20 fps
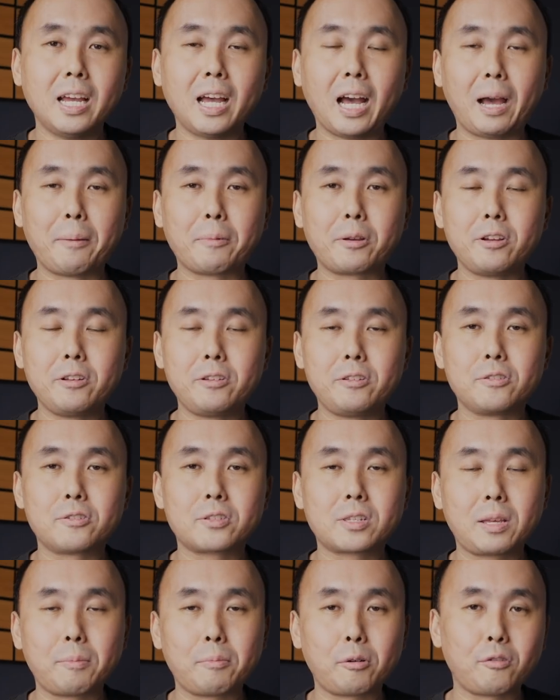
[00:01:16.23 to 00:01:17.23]
I'm going to
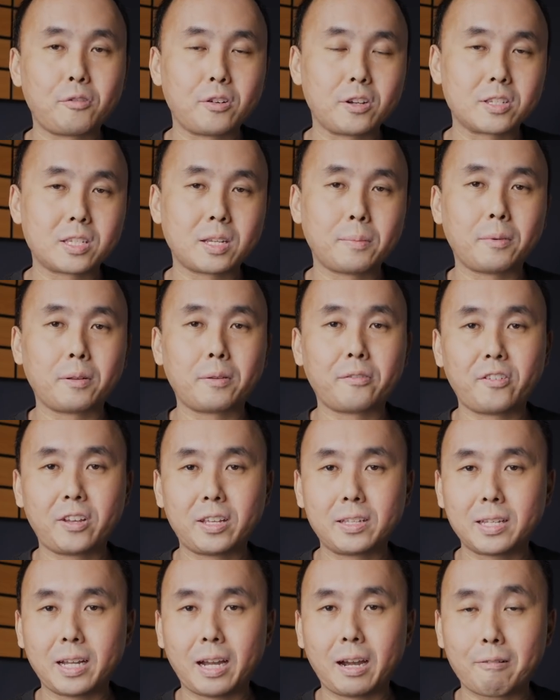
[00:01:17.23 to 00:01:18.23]
skip over some of the
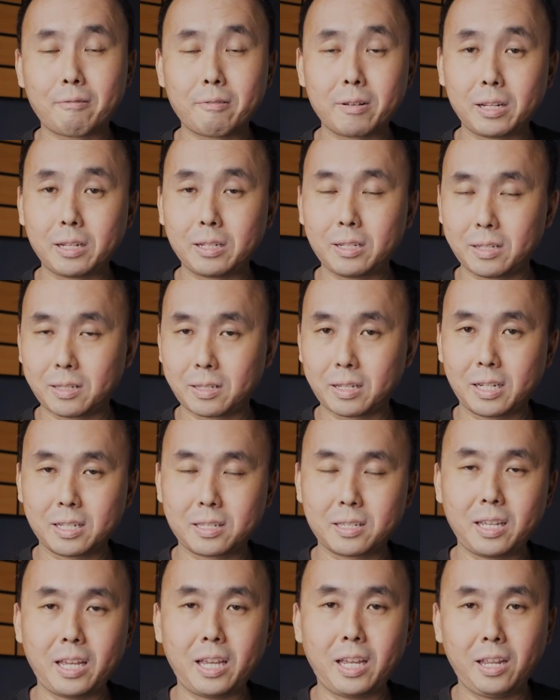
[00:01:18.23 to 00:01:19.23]
things that I already
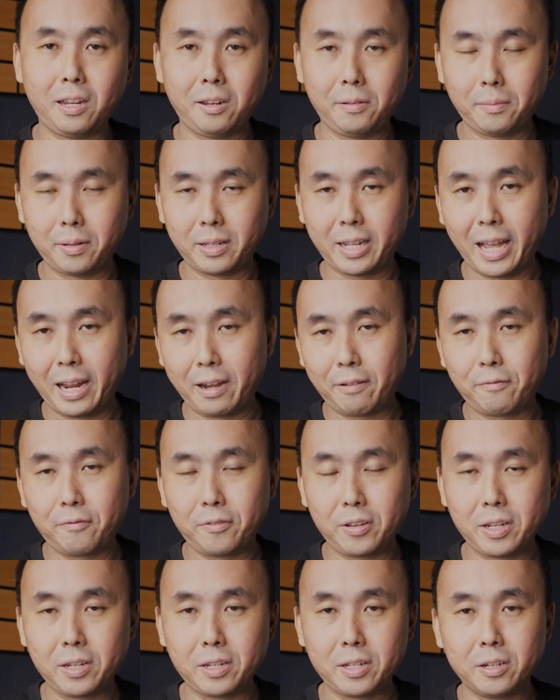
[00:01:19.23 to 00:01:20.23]
discussed in that
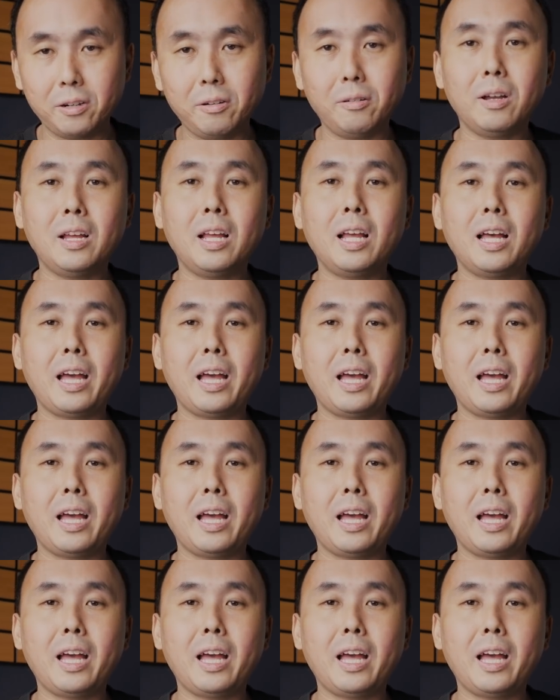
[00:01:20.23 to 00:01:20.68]
video.